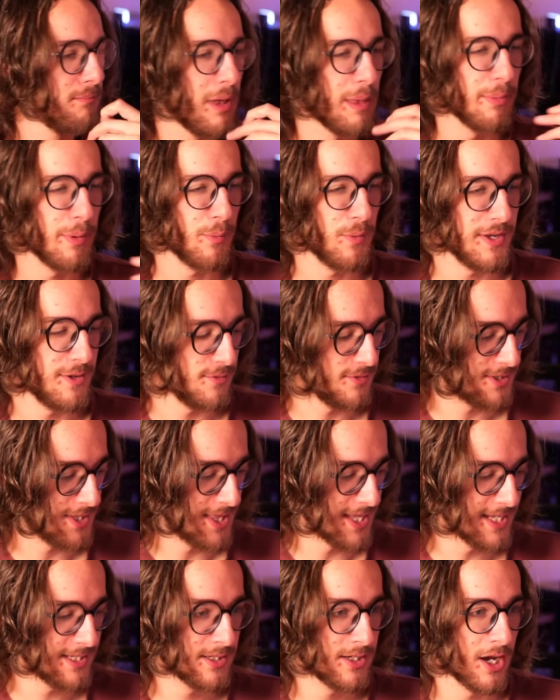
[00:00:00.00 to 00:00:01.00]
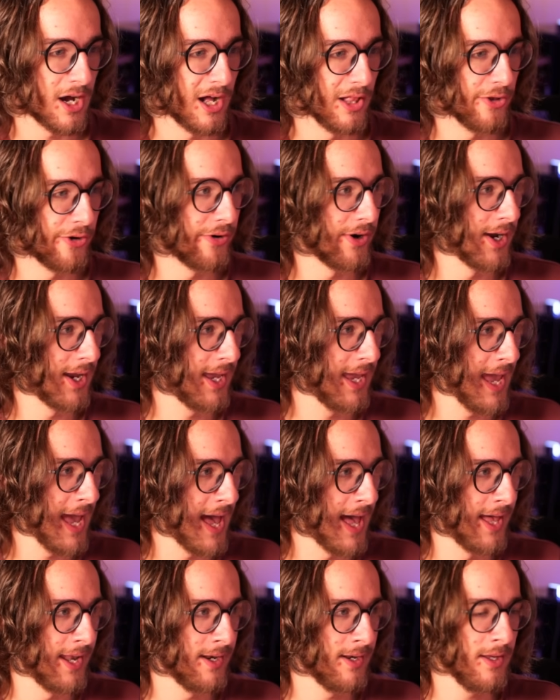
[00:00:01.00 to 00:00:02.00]
maybe we use this color
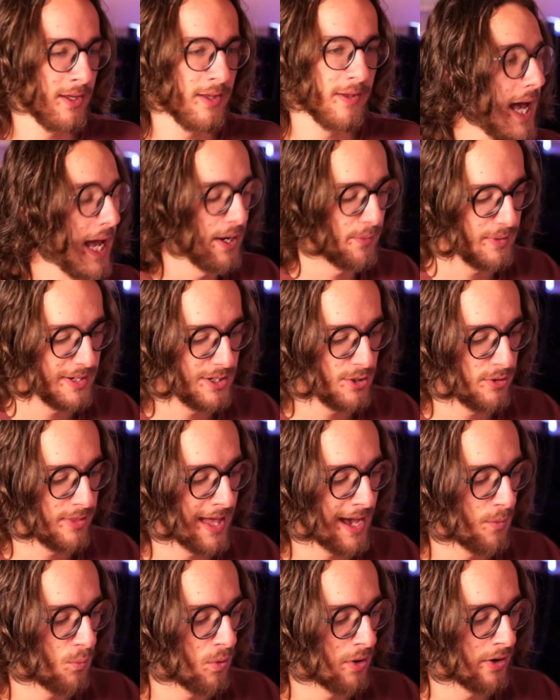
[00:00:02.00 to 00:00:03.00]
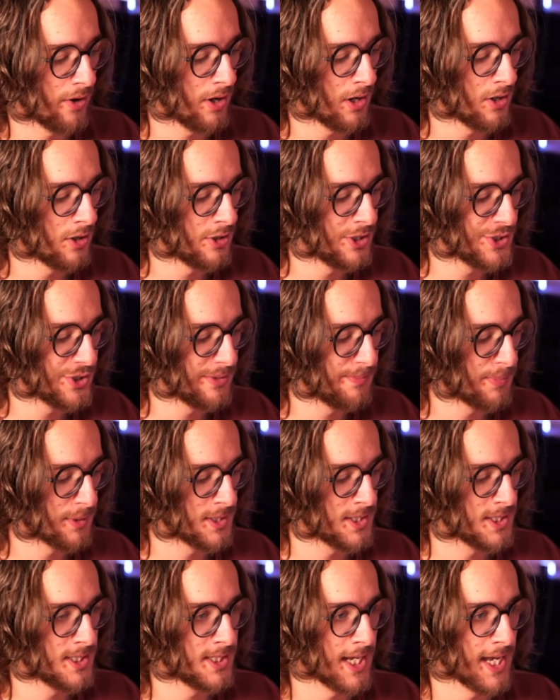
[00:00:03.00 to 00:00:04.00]
again, and we do that
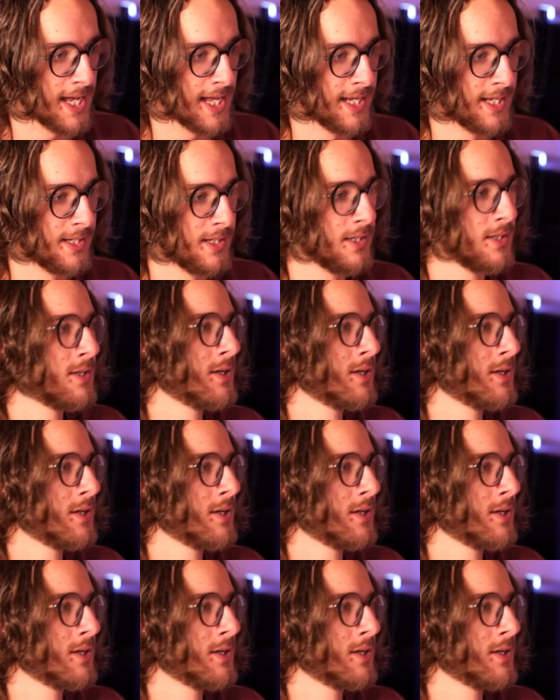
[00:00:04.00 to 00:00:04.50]
100%.